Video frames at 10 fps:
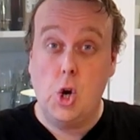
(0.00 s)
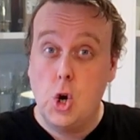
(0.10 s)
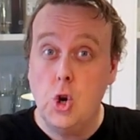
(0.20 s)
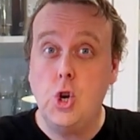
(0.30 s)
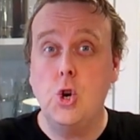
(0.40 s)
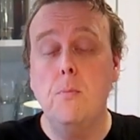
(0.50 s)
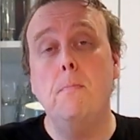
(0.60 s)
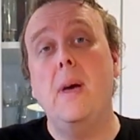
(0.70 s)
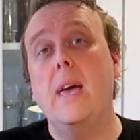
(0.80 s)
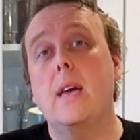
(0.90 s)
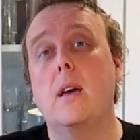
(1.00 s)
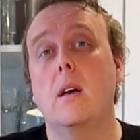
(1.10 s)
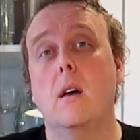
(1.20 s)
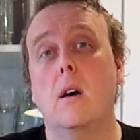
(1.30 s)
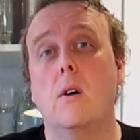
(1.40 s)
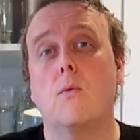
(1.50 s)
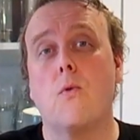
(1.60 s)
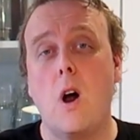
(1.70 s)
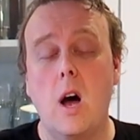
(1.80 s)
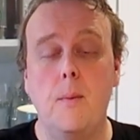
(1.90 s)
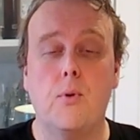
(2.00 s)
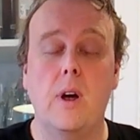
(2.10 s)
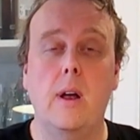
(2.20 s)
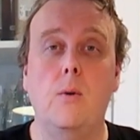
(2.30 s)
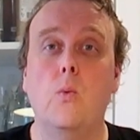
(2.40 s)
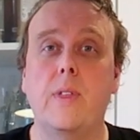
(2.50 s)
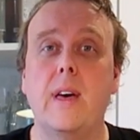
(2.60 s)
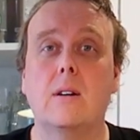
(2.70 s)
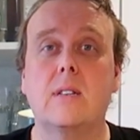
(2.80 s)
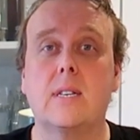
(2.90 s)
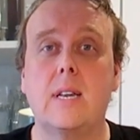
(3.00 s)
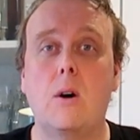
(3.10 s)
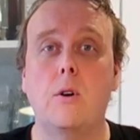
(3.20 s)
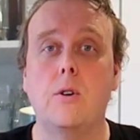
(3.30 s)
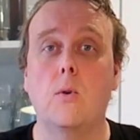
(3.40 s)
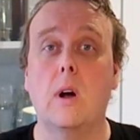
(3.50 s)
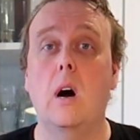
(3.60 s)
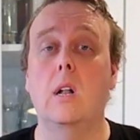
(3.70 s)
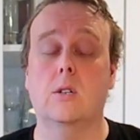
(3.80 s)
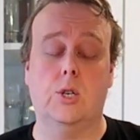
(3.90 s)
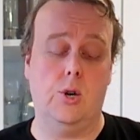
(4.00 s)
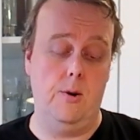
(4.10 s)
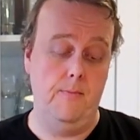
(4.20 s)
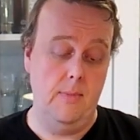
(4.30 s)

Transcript: Could you make rye bread without the sourdough culture?